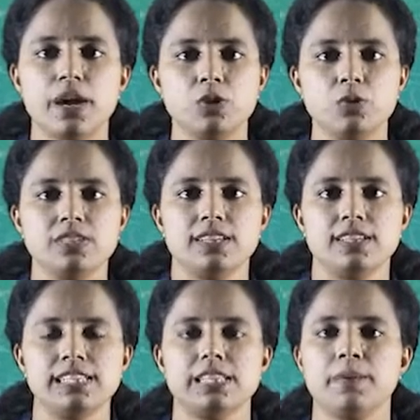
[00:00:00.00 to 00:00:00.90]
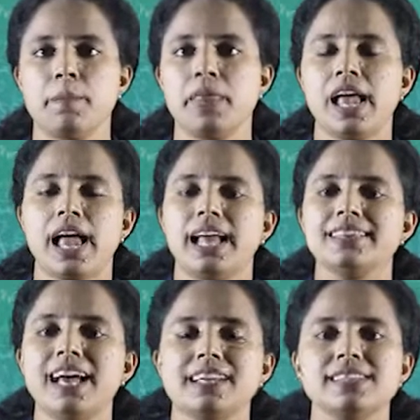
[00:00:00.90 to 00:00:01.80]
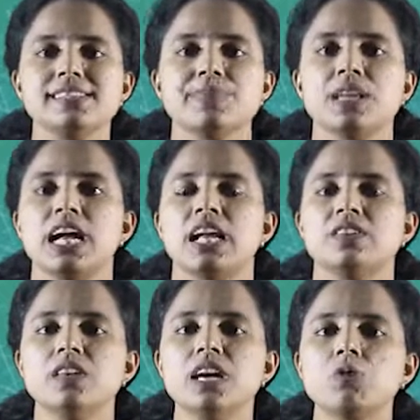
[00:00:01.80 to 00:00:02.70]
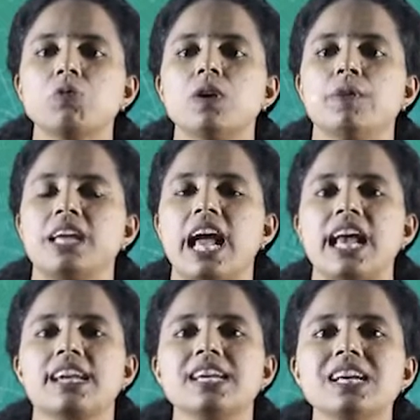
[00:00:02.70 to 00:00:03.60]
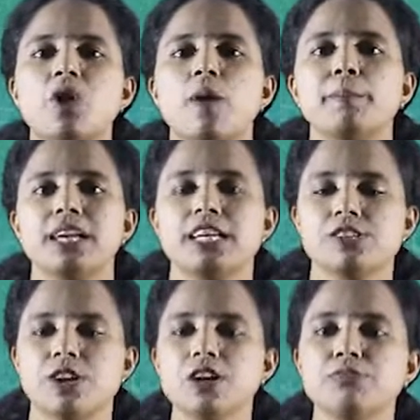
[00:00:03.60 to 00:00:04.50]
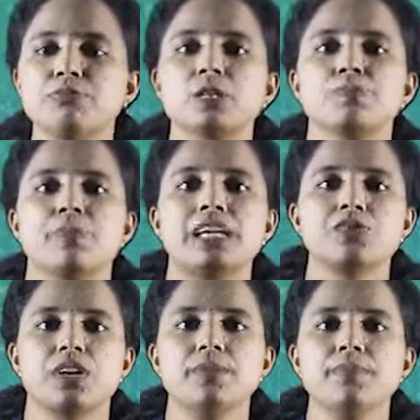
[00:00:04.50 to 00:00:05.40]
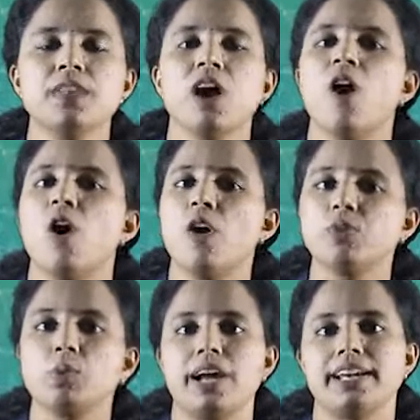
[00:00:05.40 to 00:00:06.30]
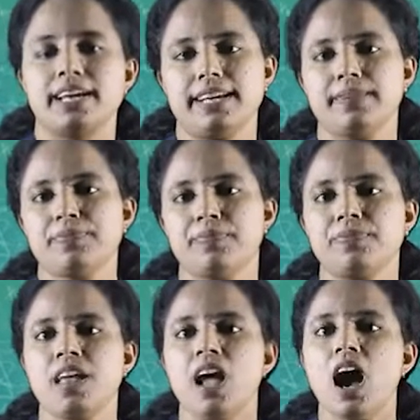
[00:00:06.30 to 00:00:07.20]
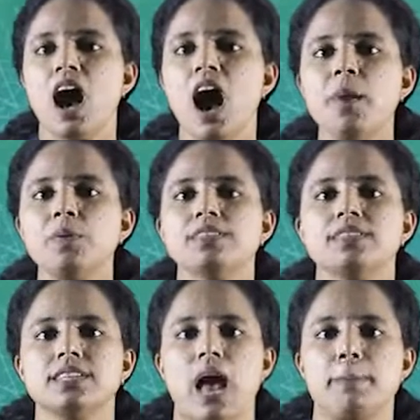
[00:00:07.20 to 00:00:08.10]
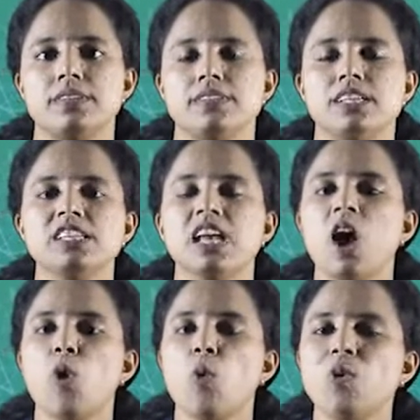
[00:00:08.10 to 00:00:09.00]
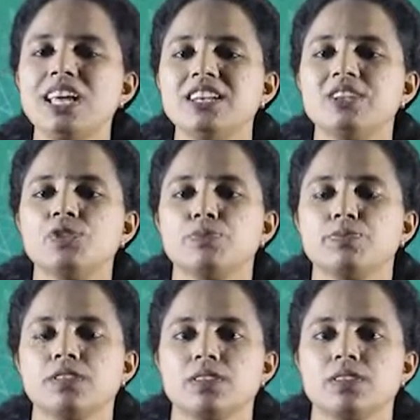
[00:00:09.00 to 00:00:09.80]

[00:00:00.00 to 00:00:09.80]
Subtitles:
by using this. That is, there will be a recombination of spectrum of the white light. How does it happen is, we need to